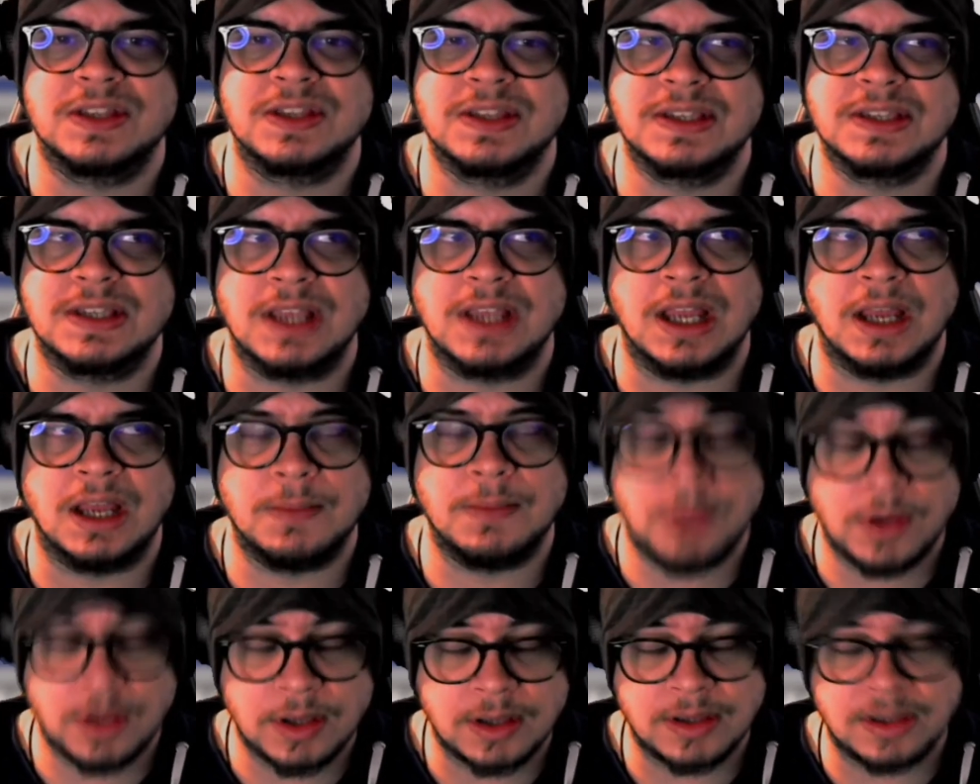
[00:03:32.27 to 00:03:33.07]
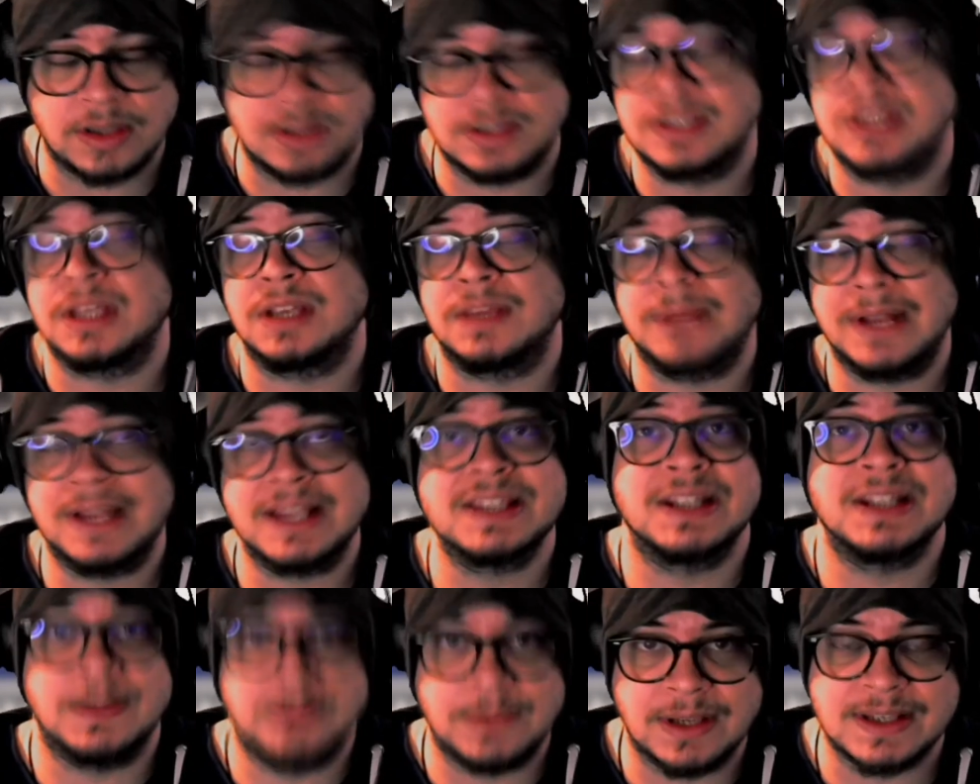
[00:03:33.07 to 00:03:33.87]

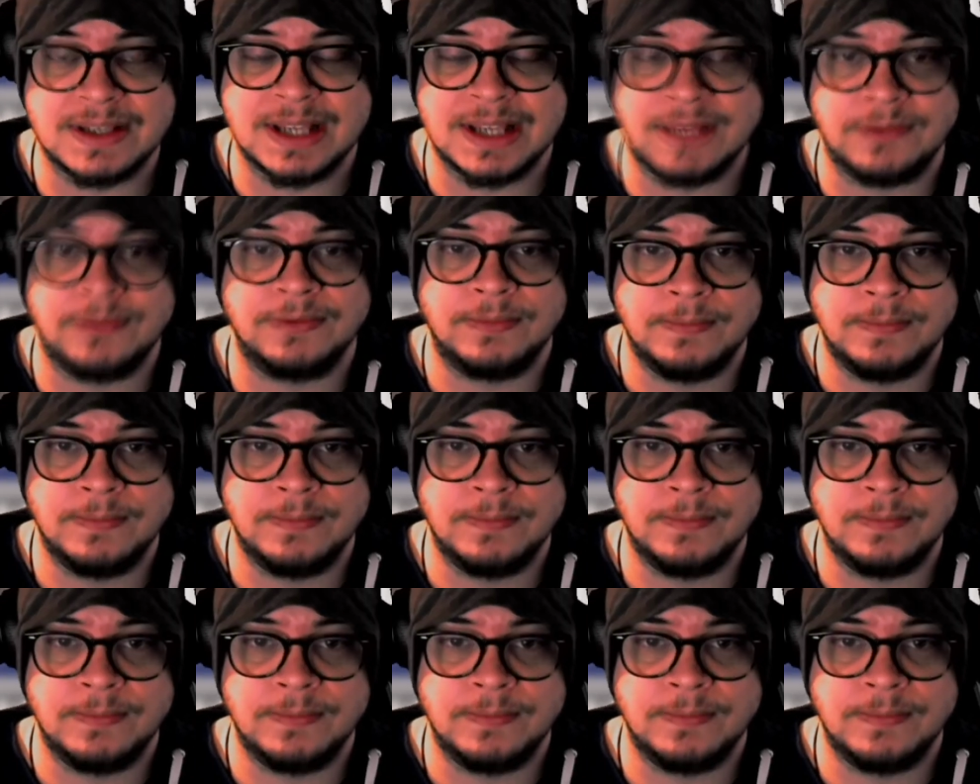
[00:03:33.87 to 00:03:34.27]
Plastidip does have.